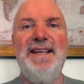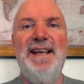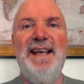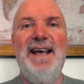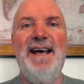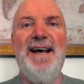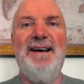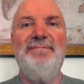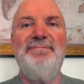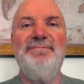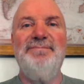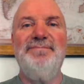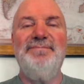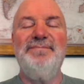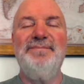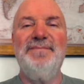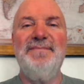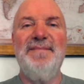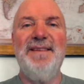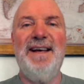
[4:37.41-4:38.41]
Yeah,
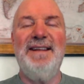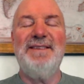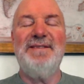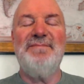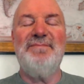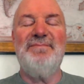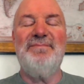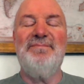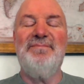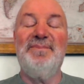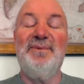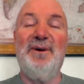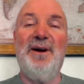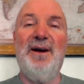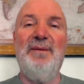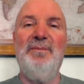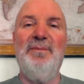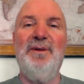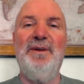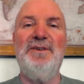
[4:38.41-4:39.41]
that's
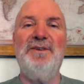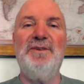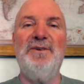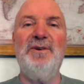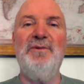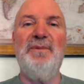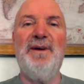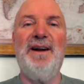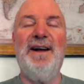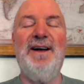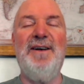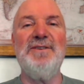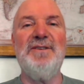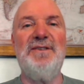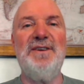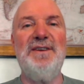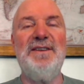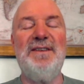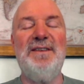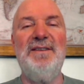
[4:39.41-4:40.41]
probably true, but I
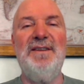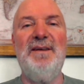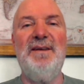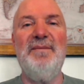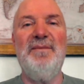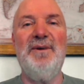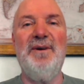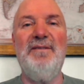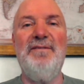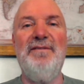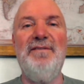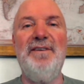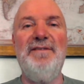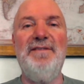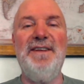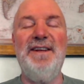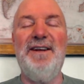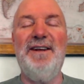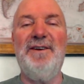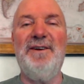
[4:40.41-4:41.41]
also think the number of
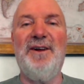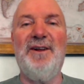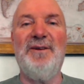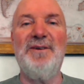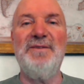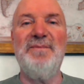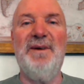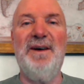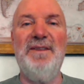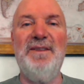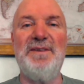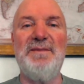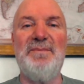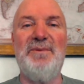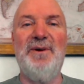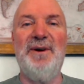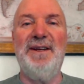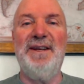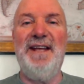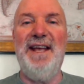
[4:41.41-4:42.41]
$1,500 a month is
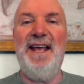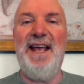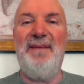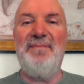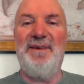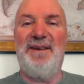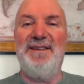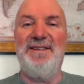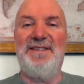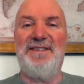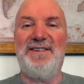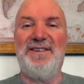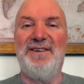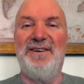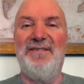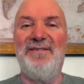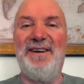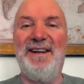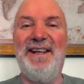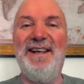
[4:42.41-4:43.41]
pretty damn
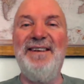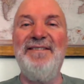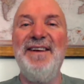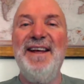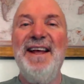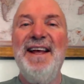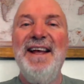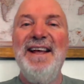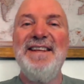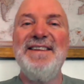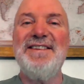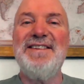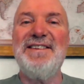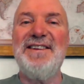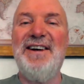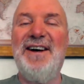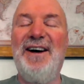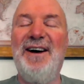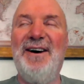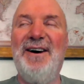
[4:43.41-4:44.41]
conservative.
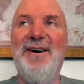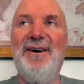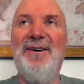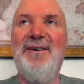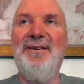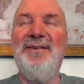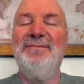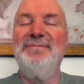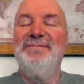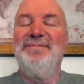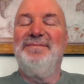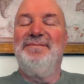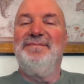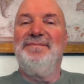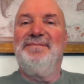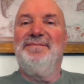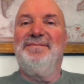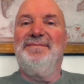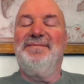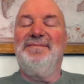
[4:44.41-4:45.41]
So
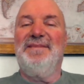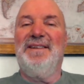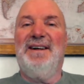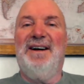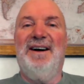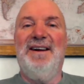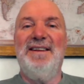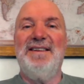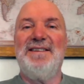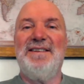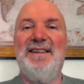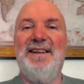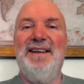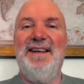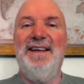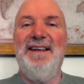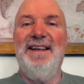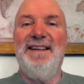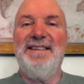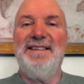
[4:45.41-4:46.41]

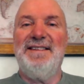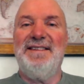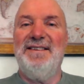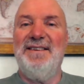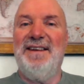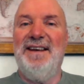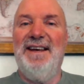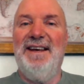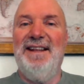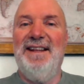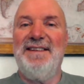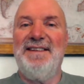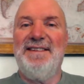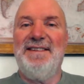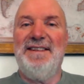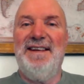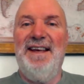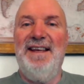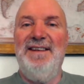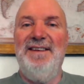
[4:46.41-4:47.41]
honestly, it's okay.
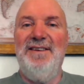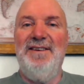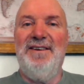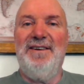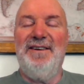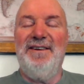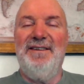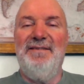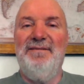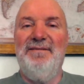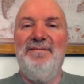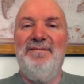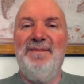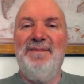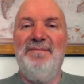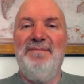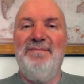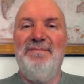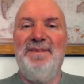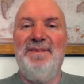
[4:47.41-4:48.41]
Let's say you could
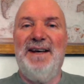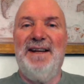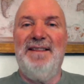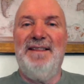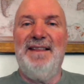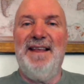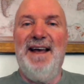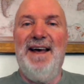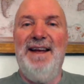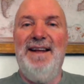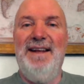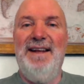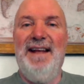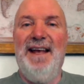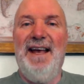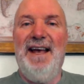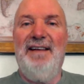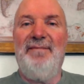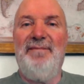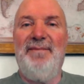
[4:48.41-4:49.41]
cut that in
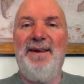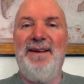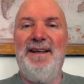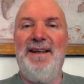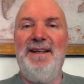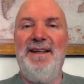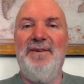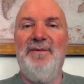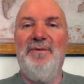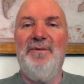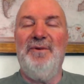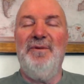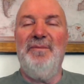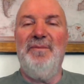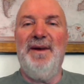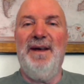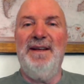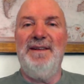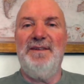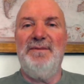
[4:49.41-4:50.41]
half by getting a
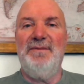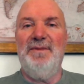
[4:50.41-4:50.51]
roommate.